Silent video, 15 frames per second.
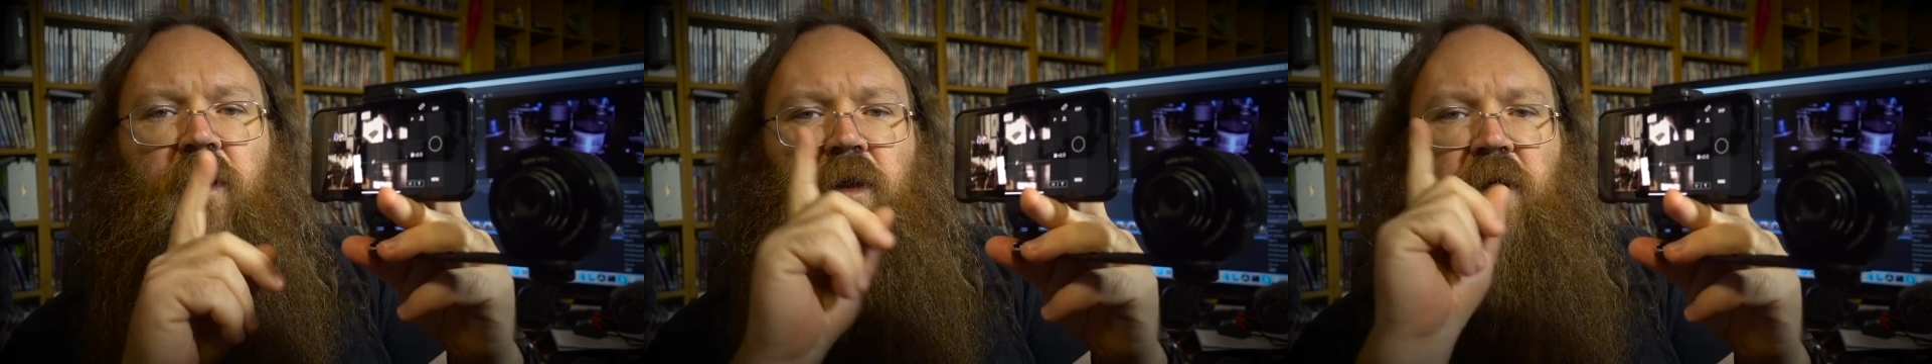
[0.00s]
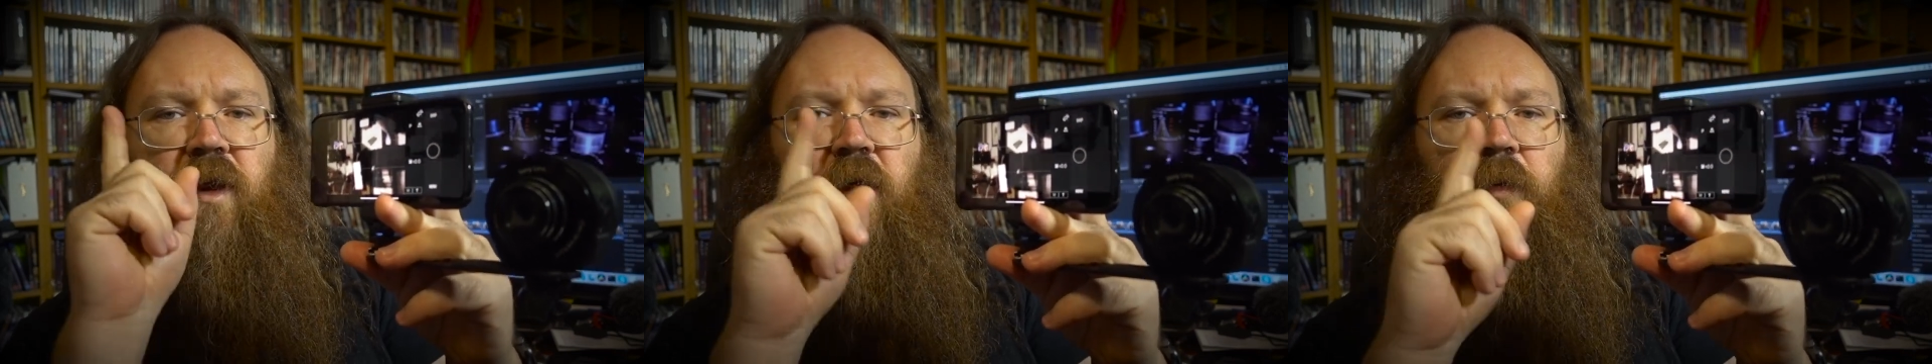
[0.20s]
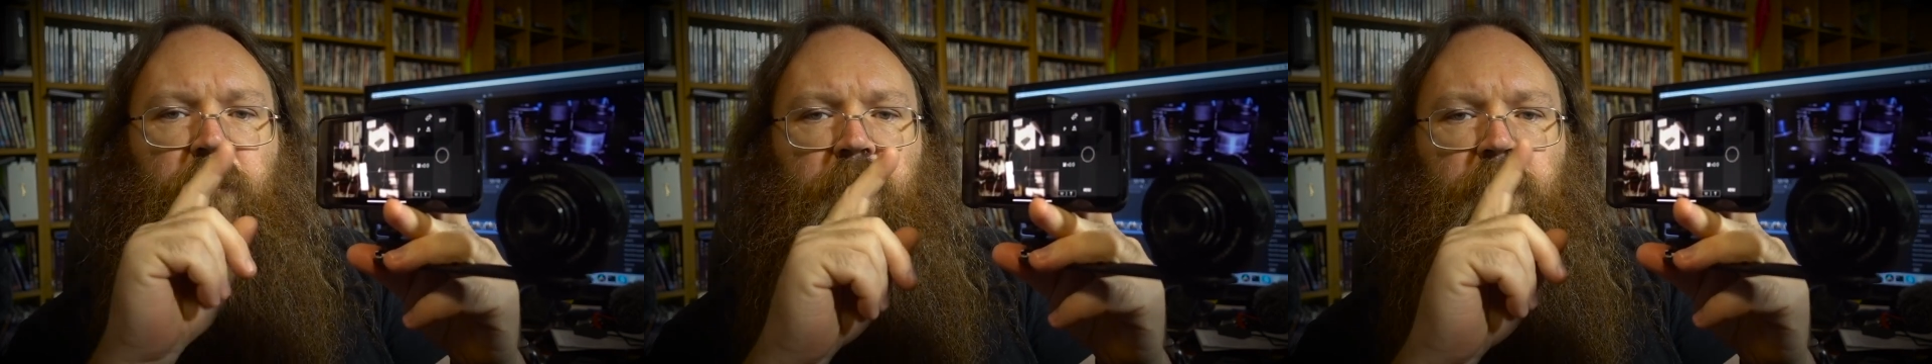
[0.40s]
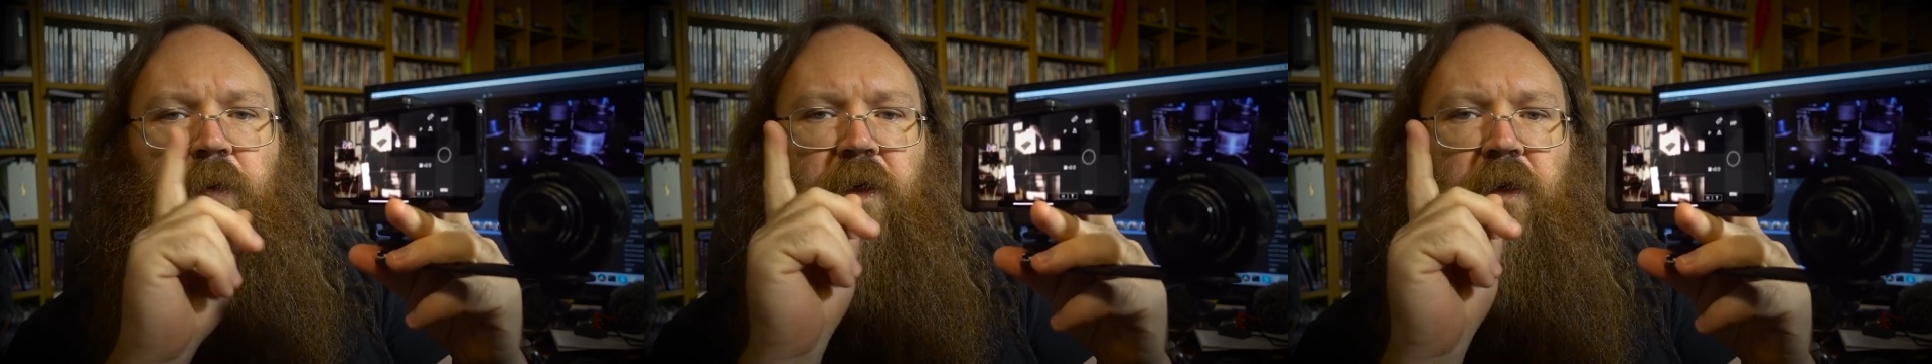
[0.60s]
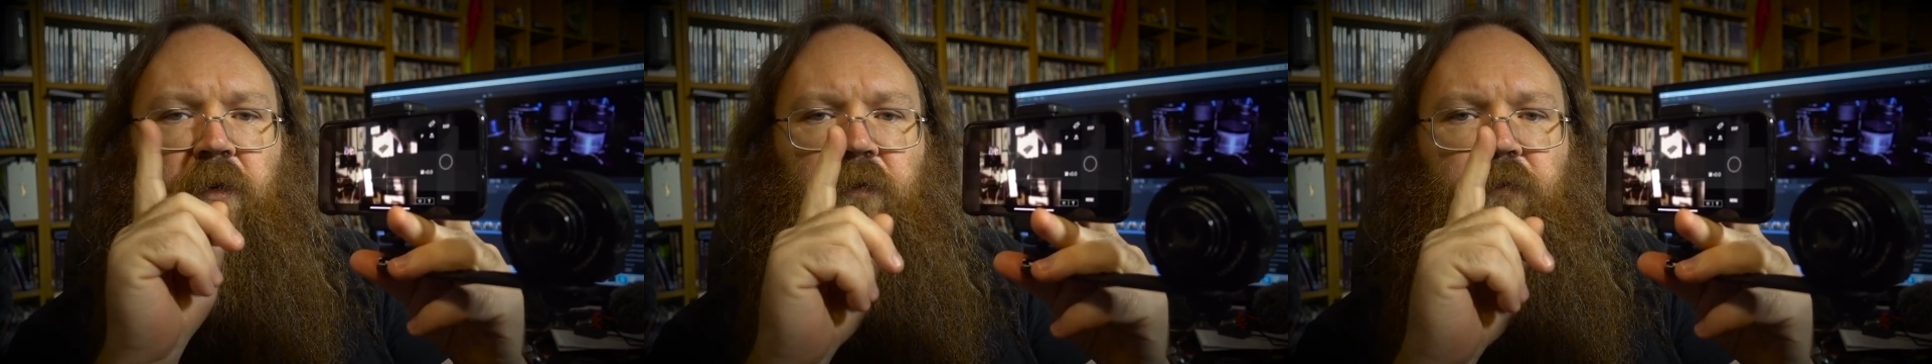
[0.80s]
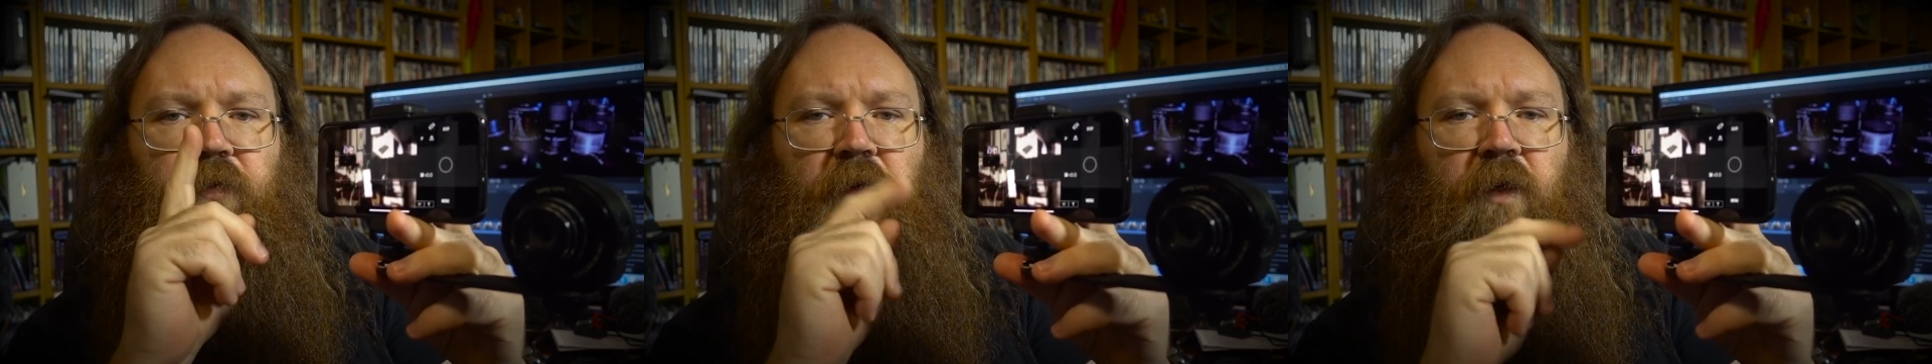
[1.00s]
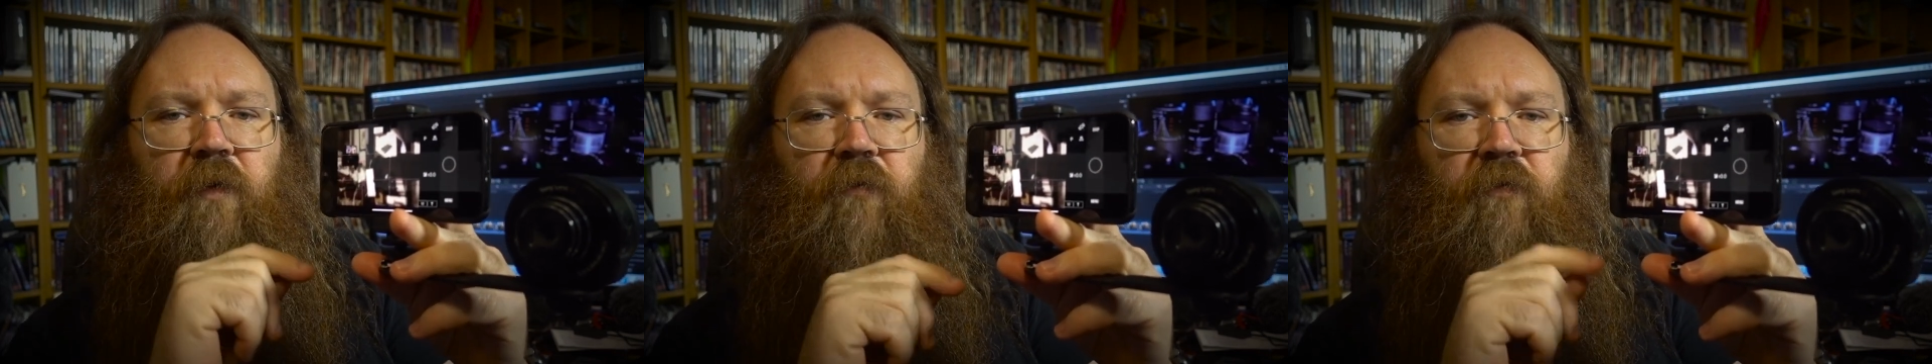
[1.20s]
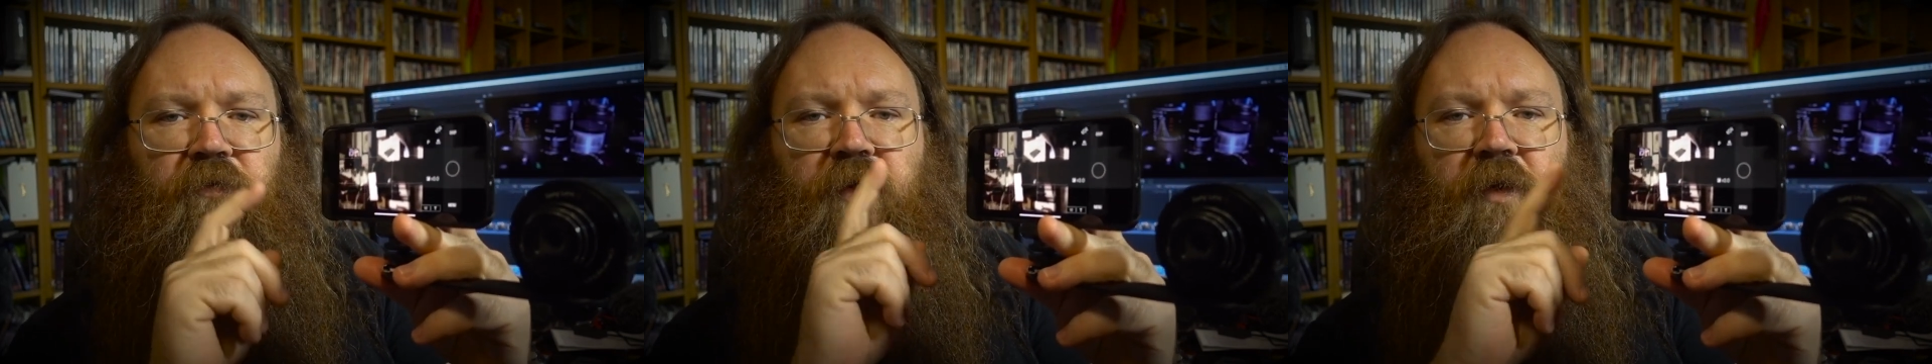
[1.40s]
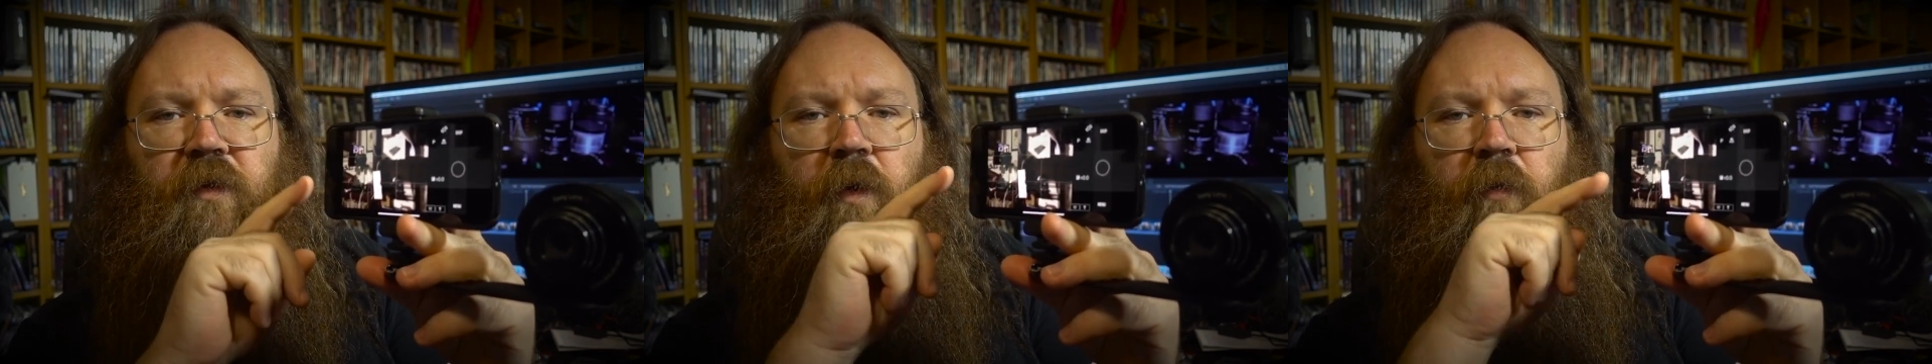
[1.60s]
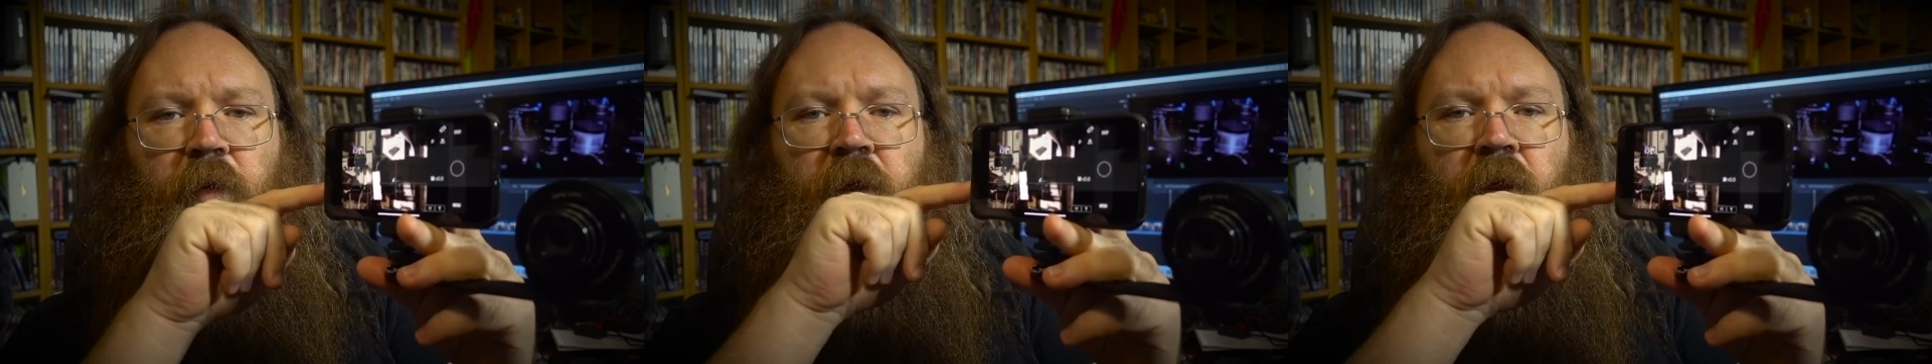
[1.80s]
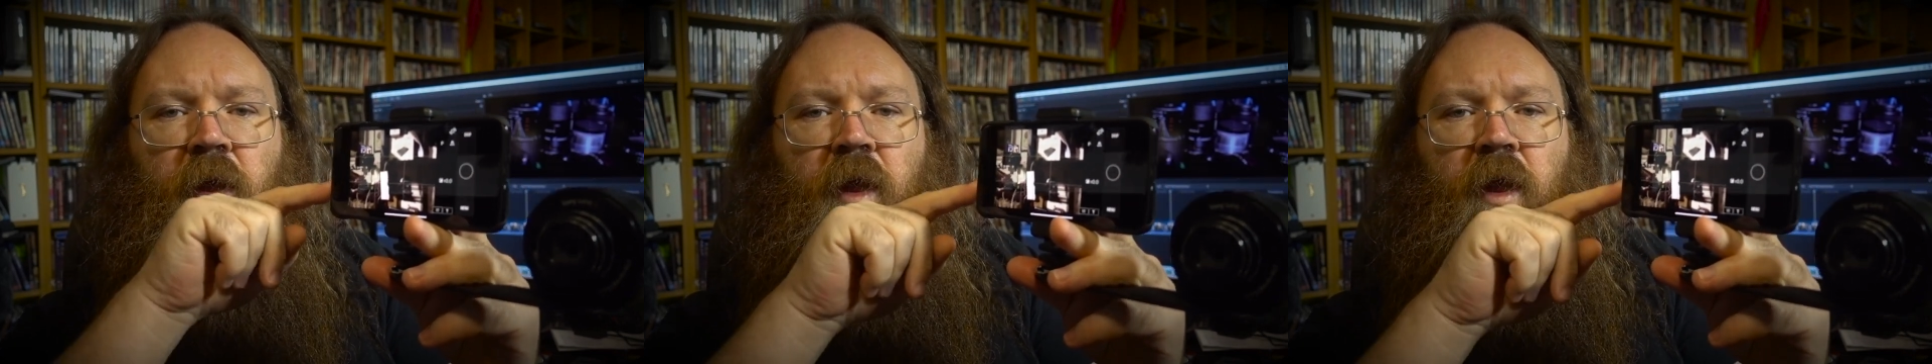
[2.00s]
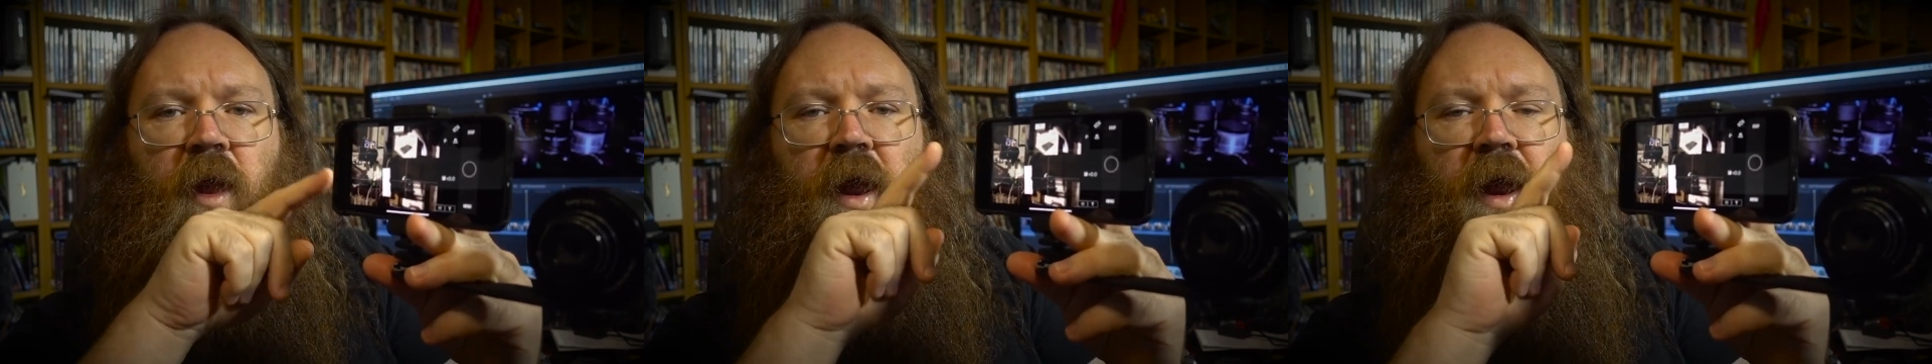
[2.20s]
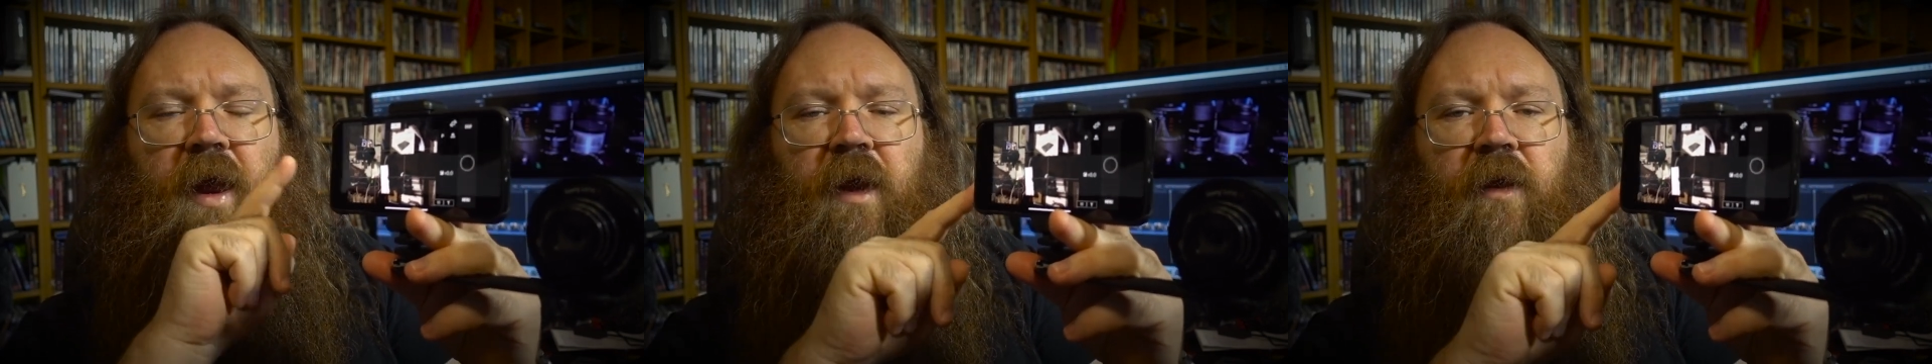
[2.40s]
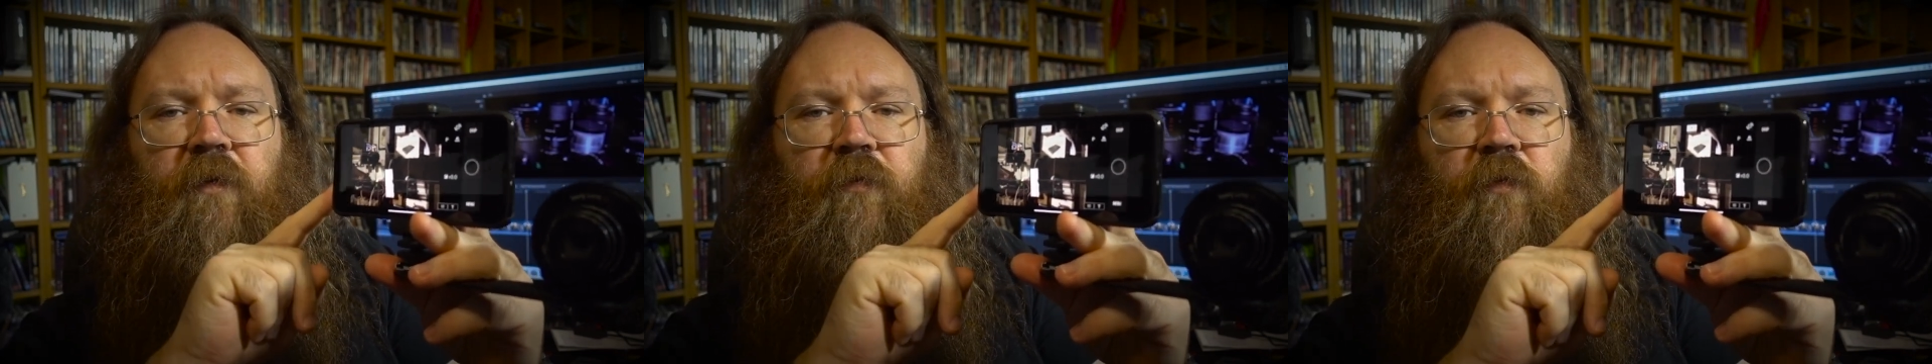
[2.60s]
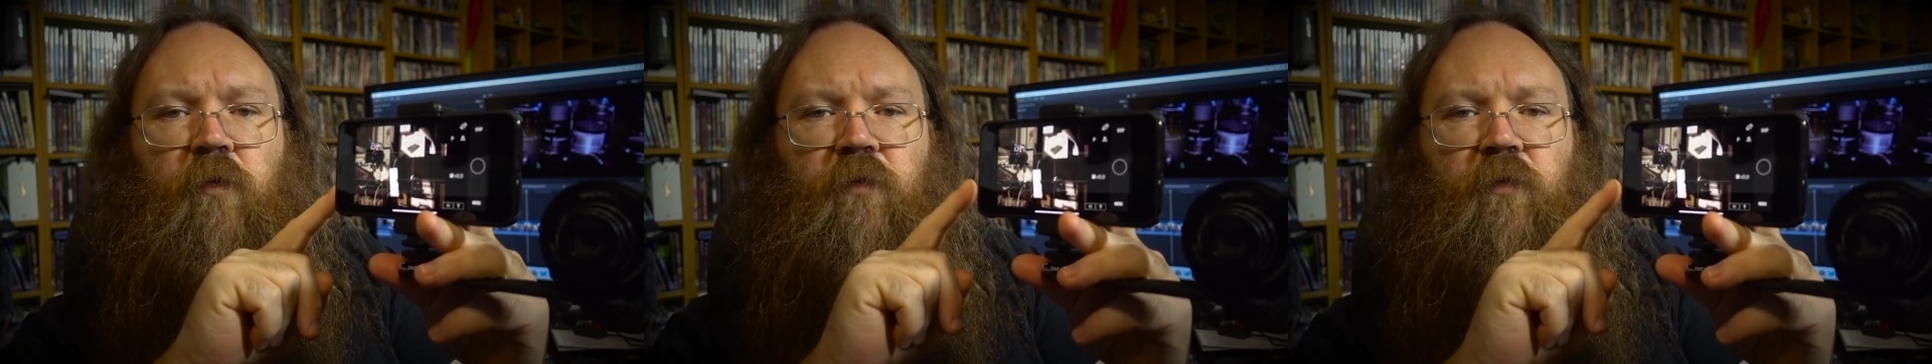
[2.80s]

Click up here if you haven't seen that one. And of